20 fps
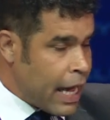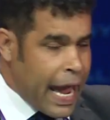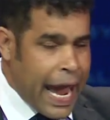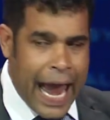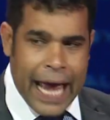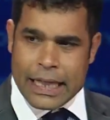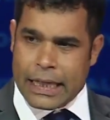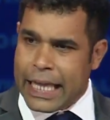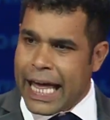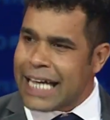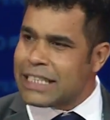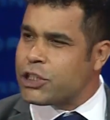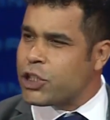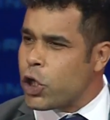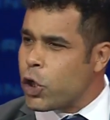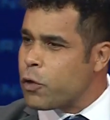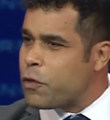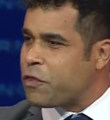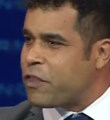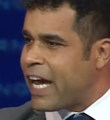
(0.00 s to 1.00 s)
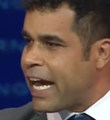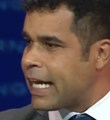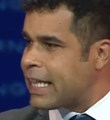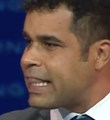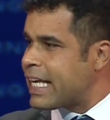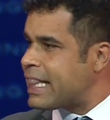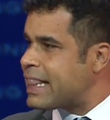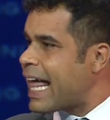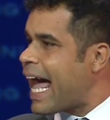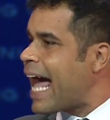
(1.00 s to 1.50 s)
Unless you think
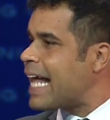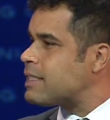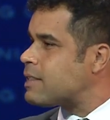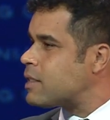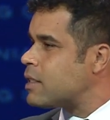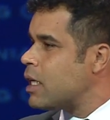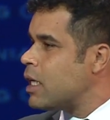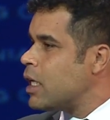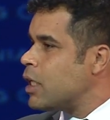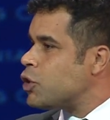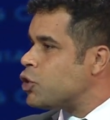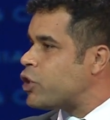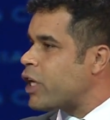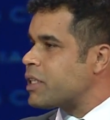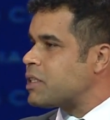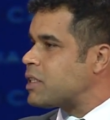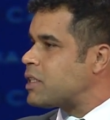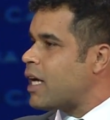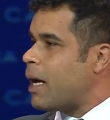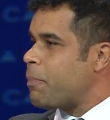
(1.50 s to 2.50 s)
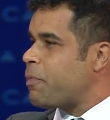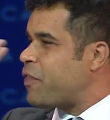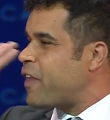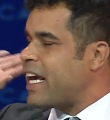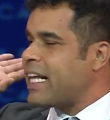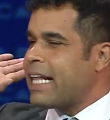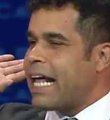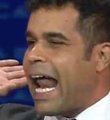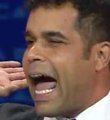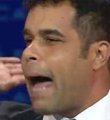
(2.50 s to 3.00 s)
that that's just something
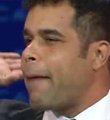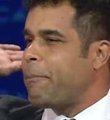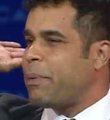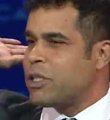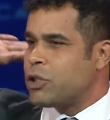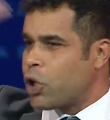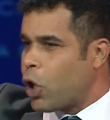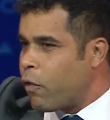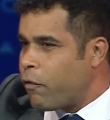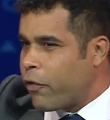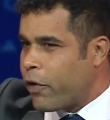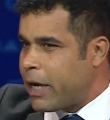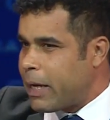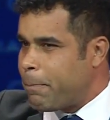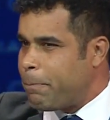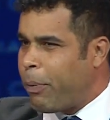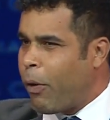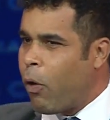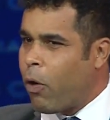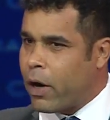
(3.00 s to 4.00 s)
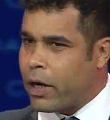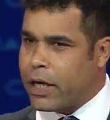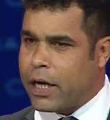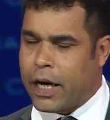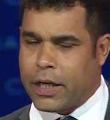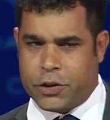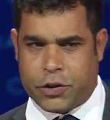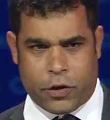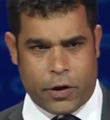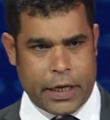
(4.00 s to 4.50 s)
that happens over in poor
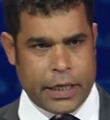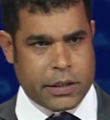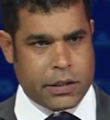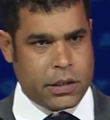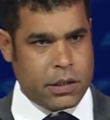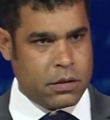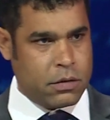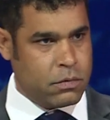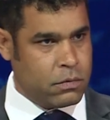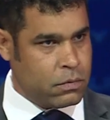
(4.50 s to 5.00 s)
countries,